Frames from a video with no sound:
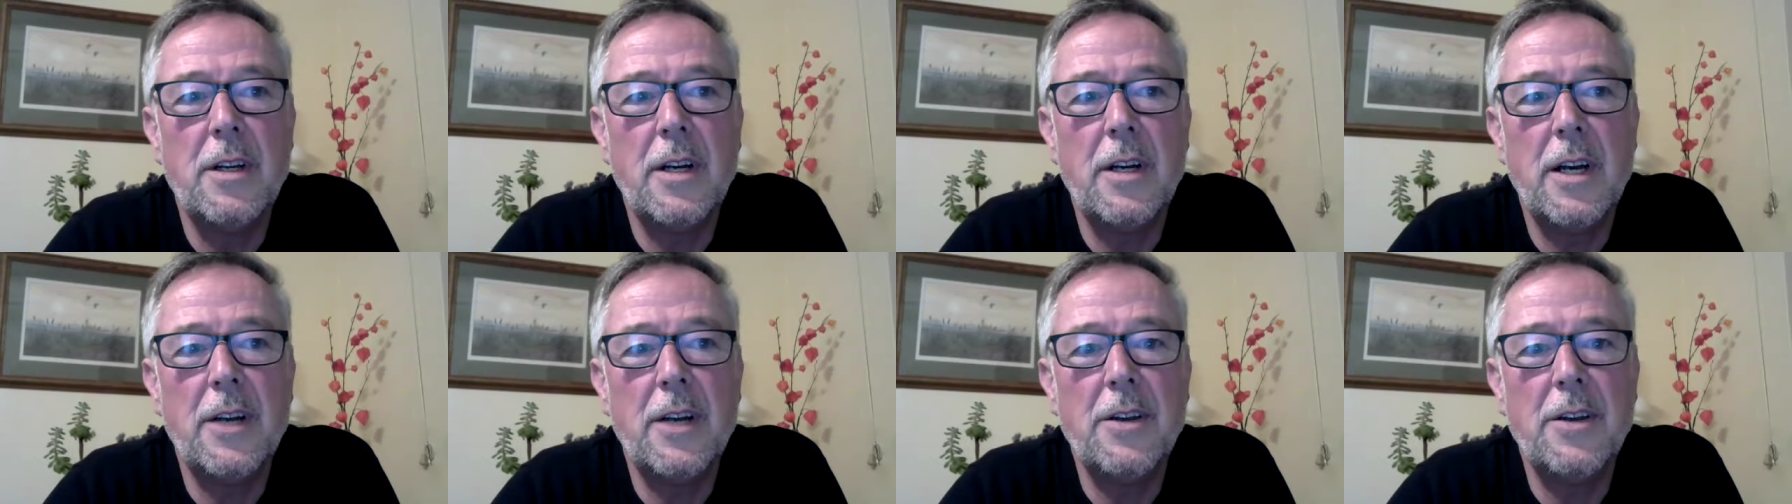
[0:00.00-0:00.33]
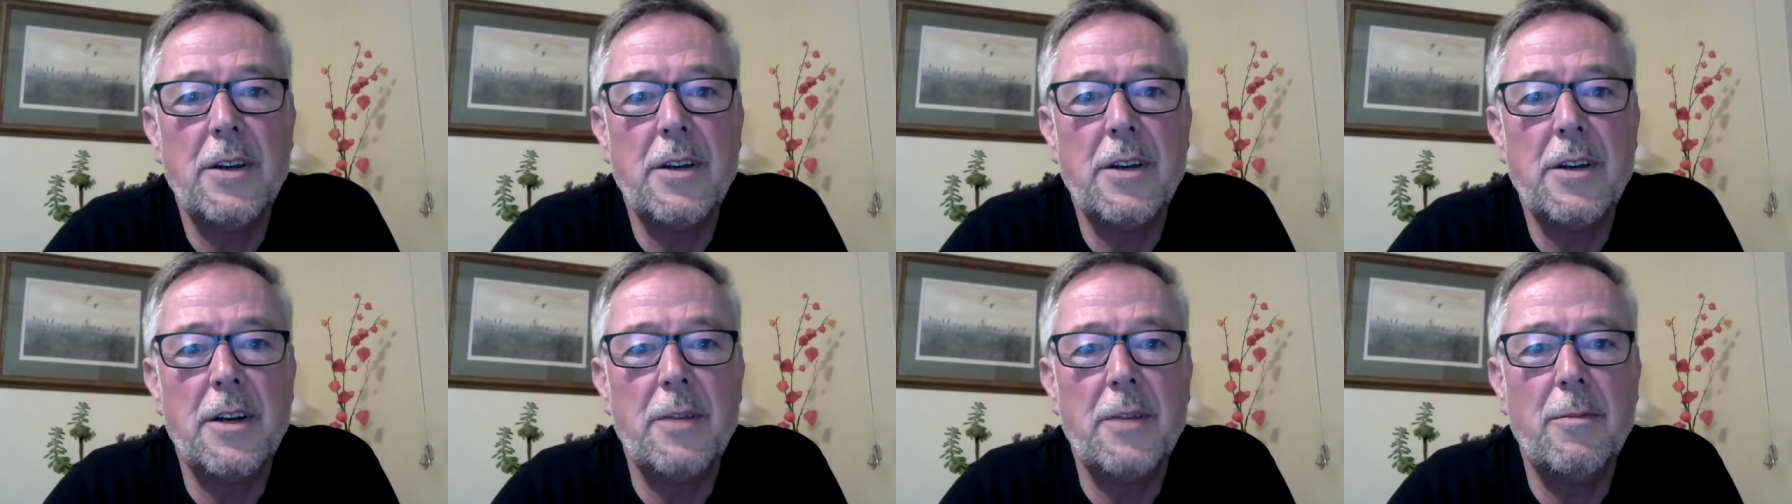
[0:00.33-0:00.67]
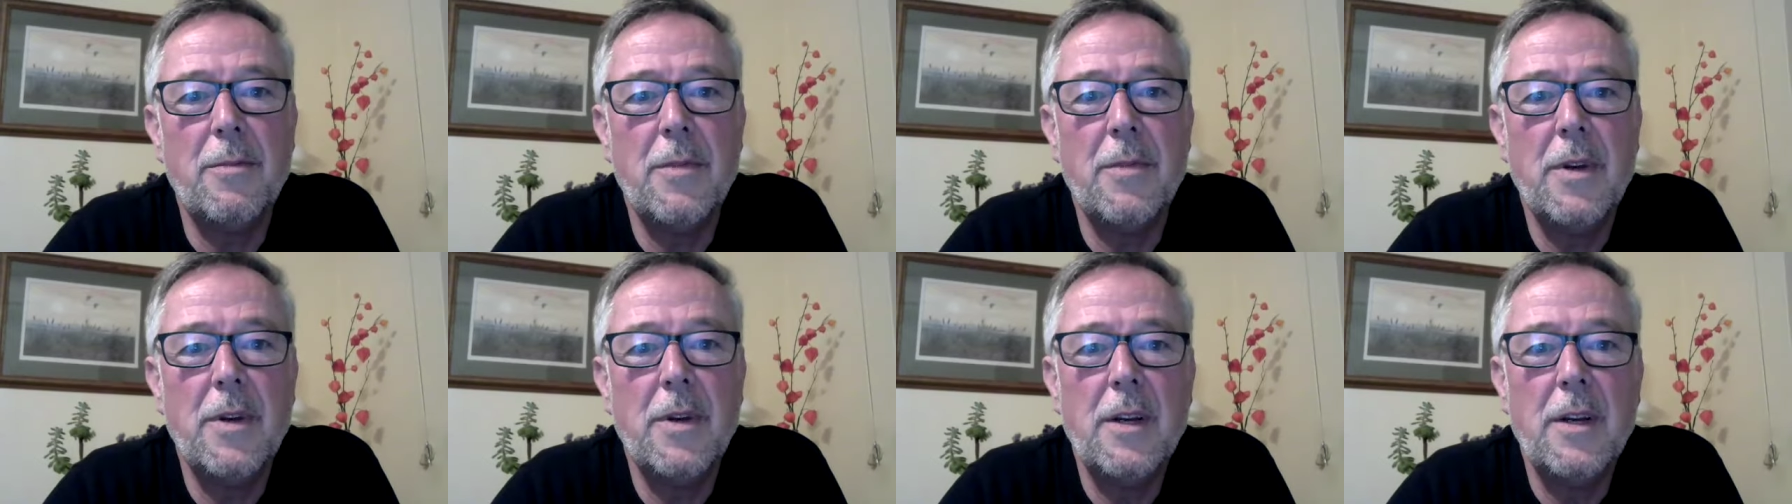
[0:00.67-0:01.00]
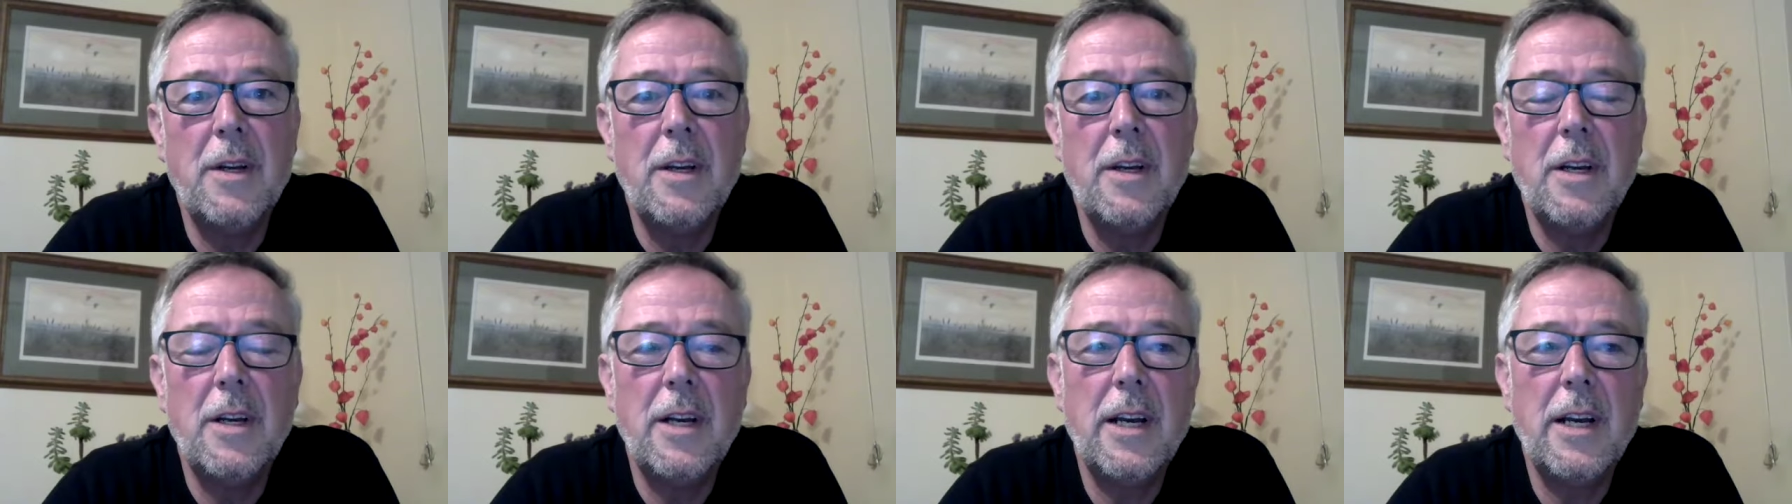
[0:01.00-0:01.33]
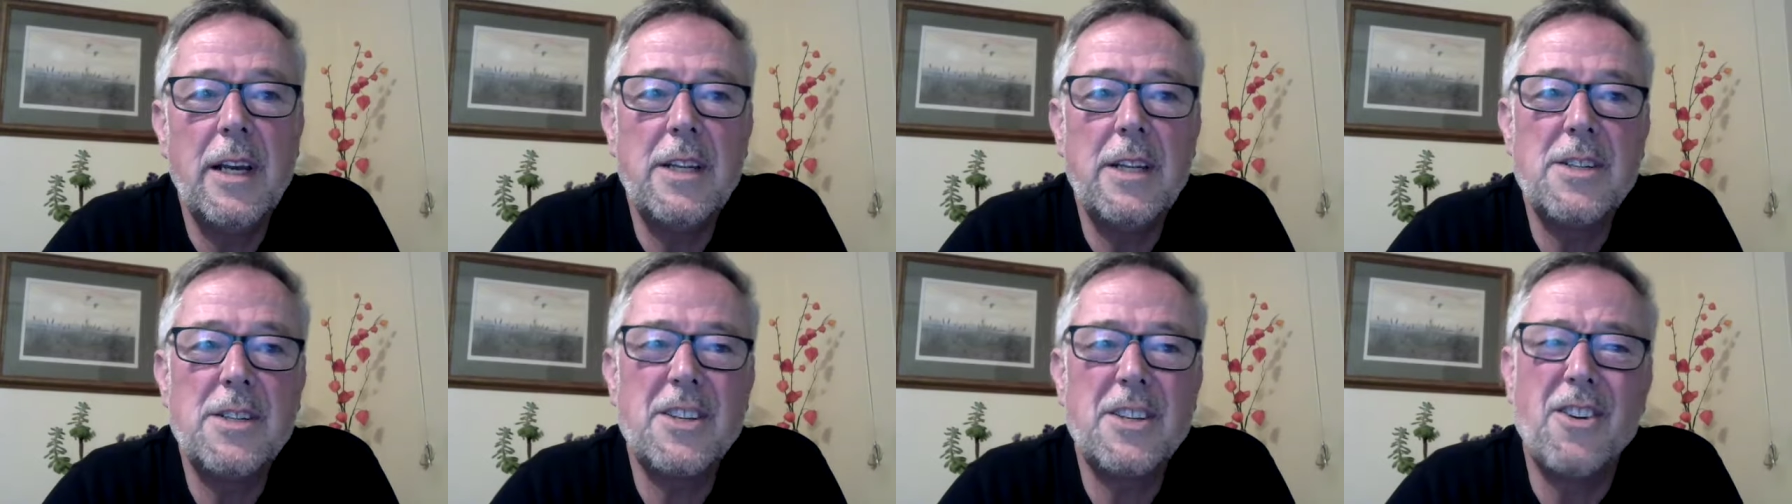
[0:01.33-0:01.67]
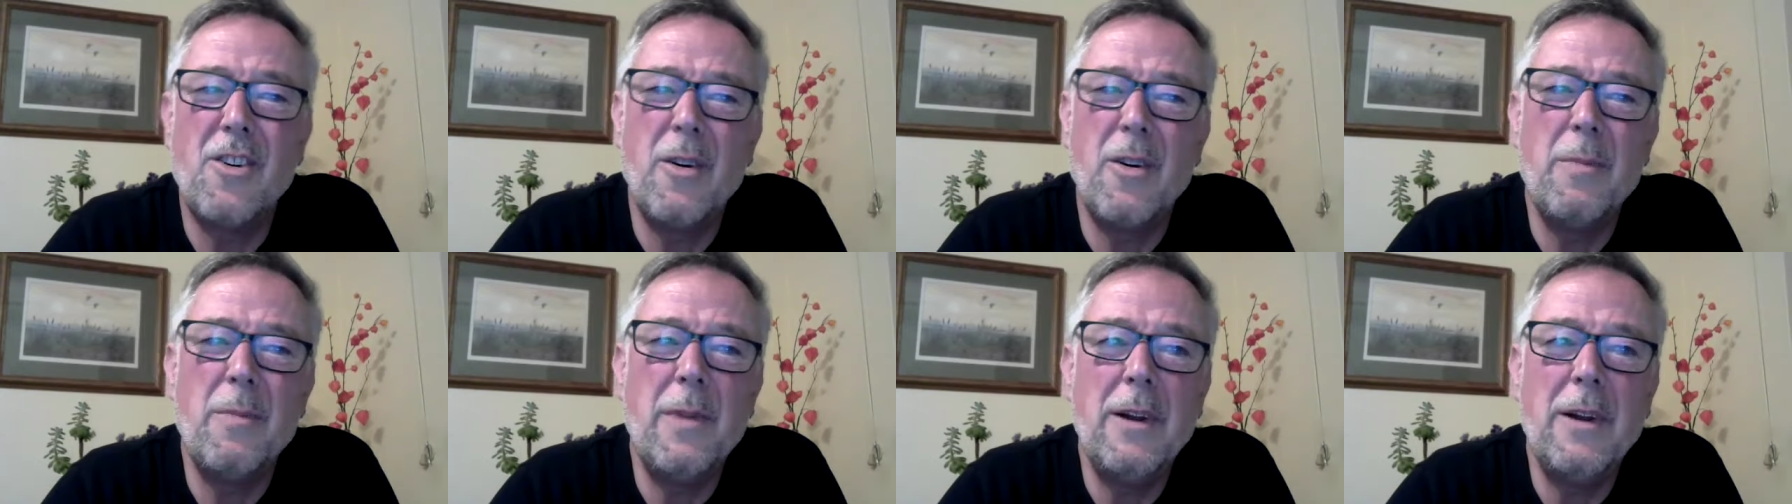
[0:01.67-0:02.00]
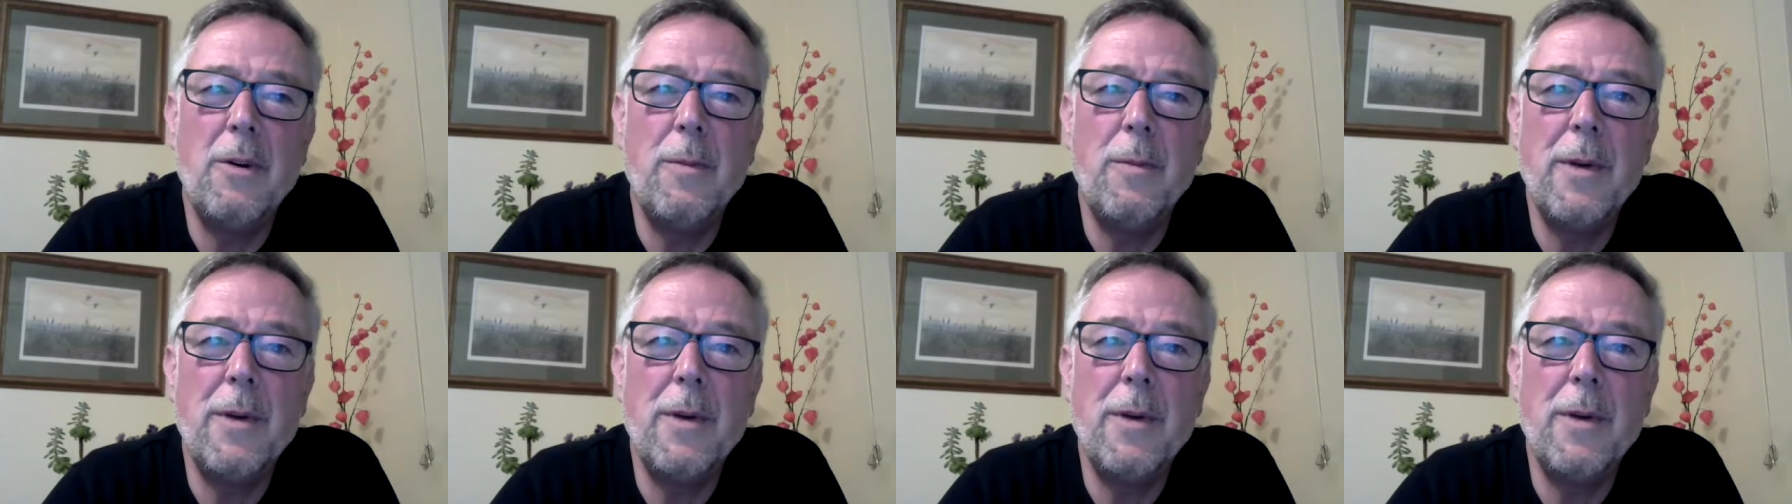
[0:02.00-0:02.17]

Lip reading: And it's got a little